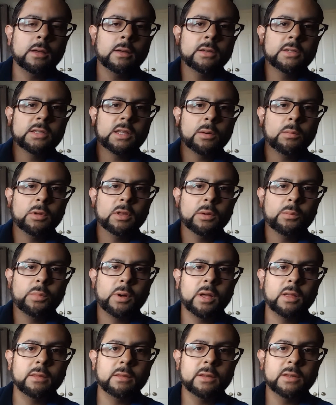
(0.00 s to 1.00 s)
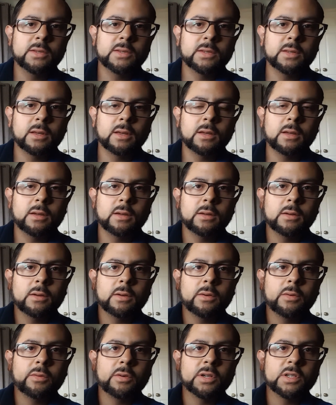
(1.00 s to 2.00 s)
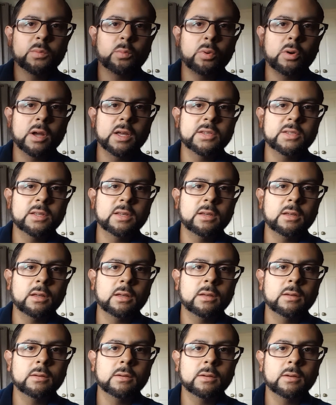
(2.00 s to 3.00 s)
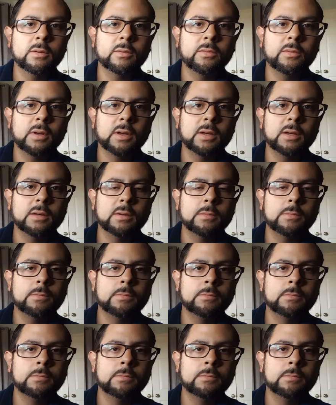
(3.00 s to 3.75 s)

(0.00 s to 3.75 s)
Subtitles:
Stumbled upon this first pressing of